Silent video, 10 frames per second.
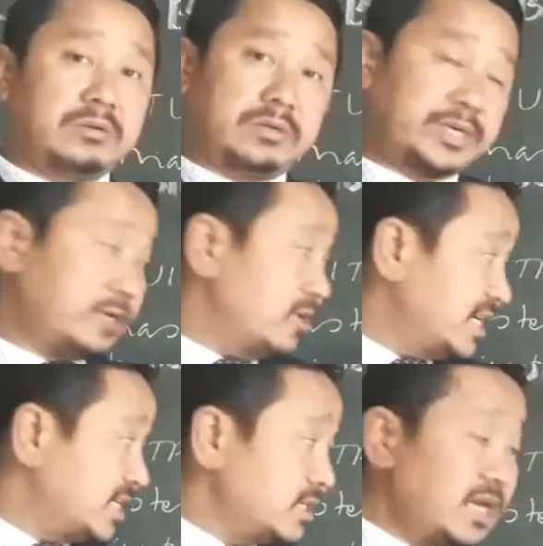
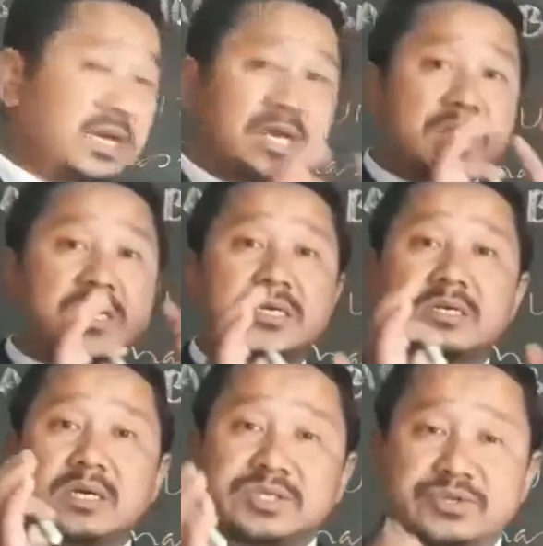regulating the
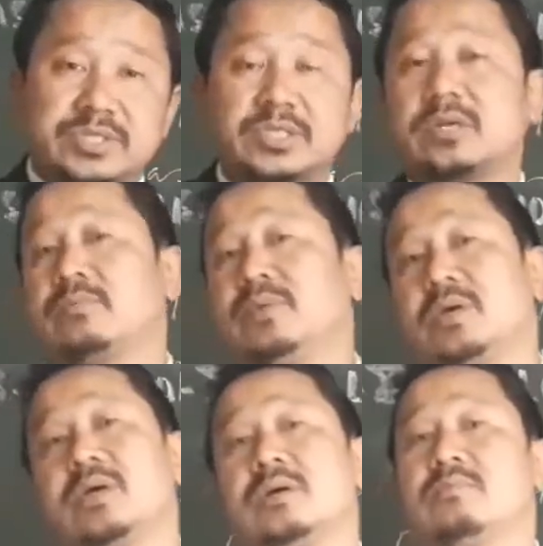constriction of
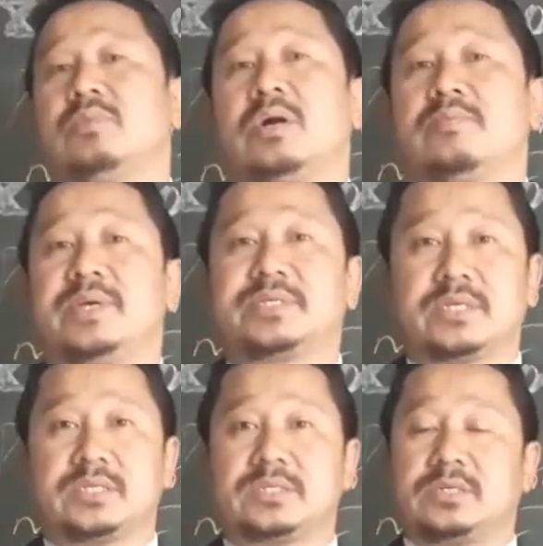the blood
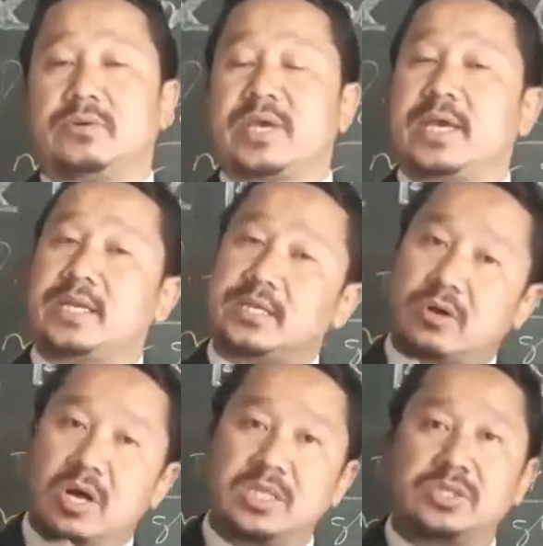vessels. Okay, and it
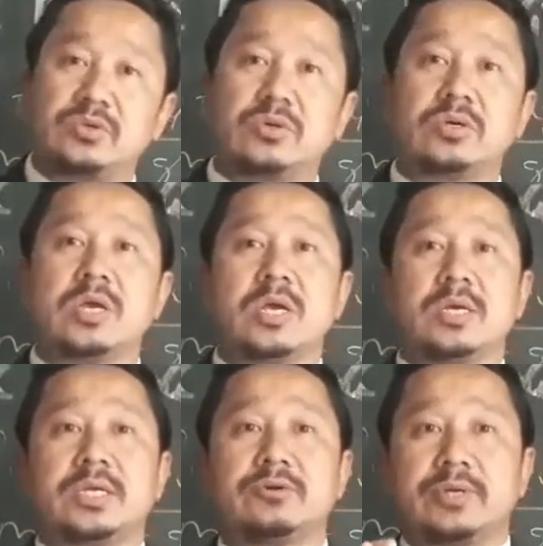also
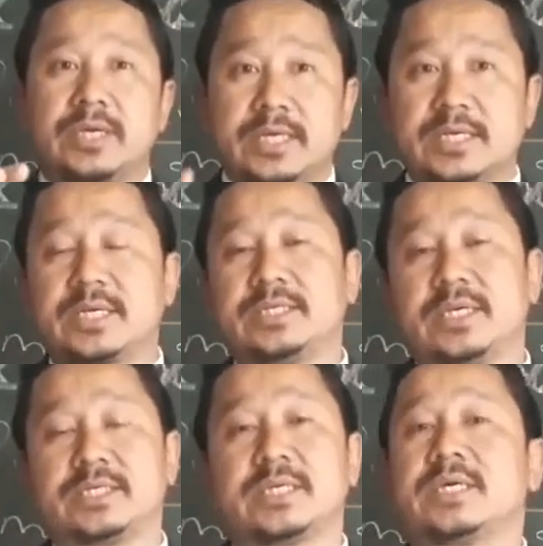
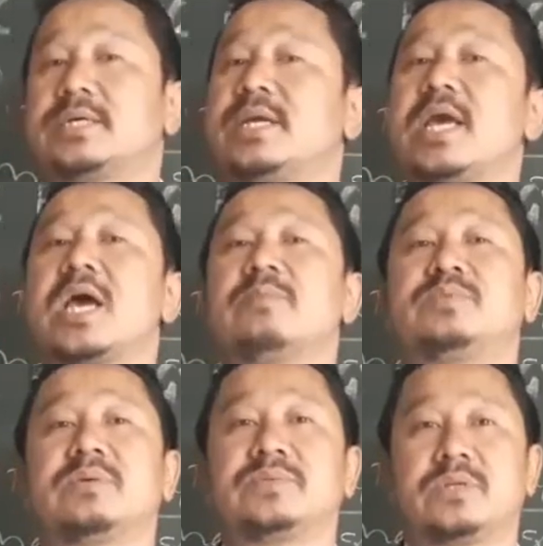increases
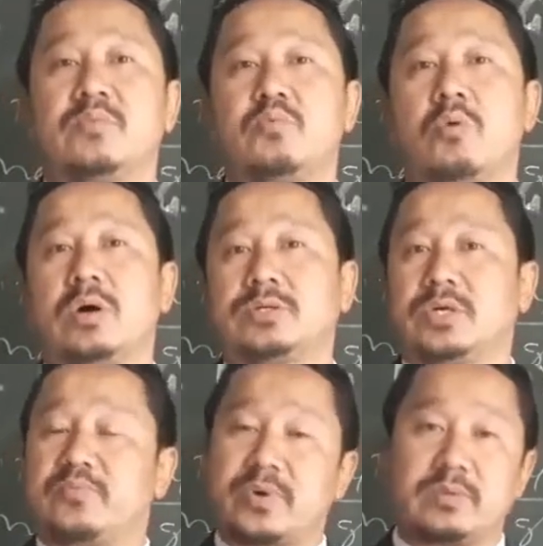reabsorption of
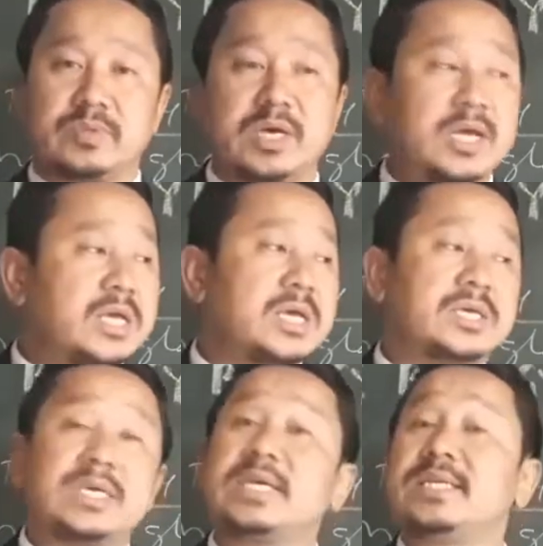water from the
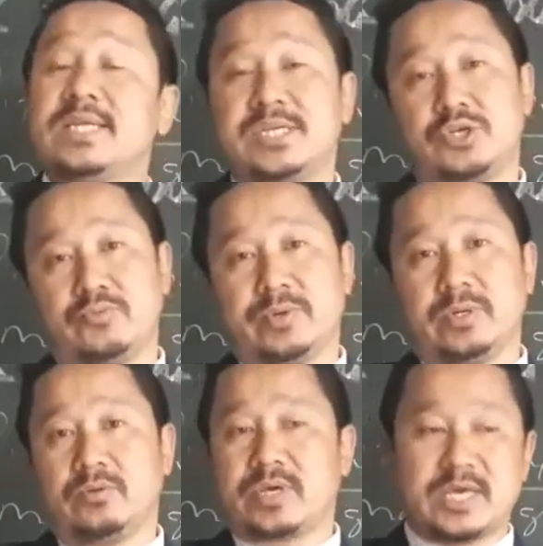kidney tubule.
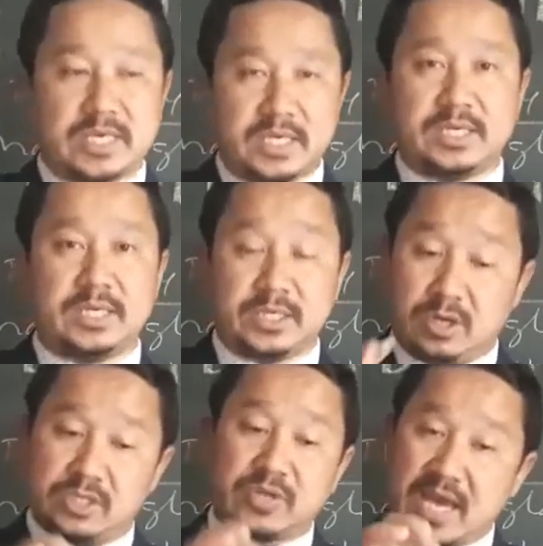Okay, kidney, it
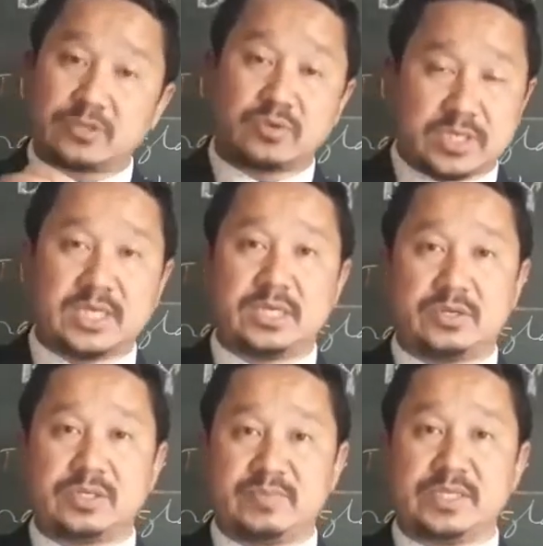also acts on
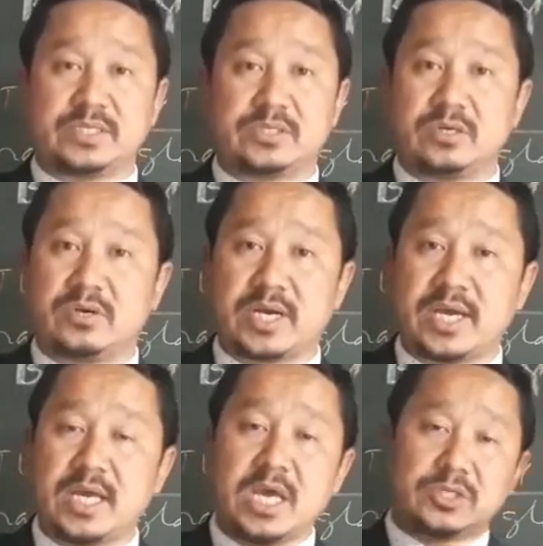kidney, it means.
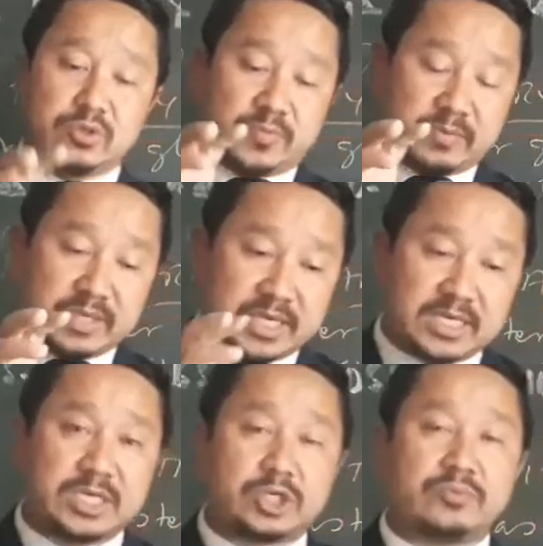Okay, so from the
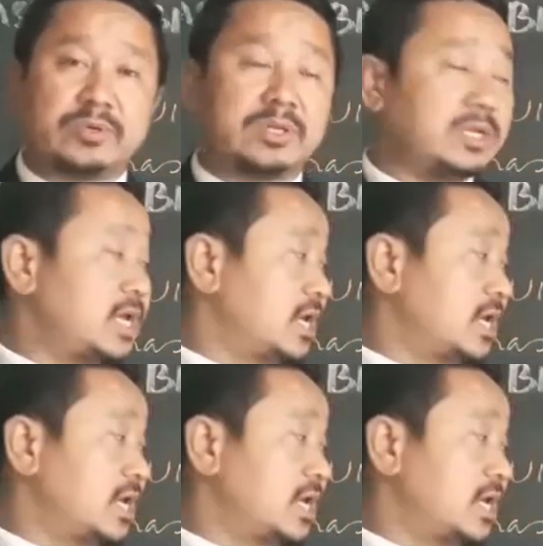kidney tubule,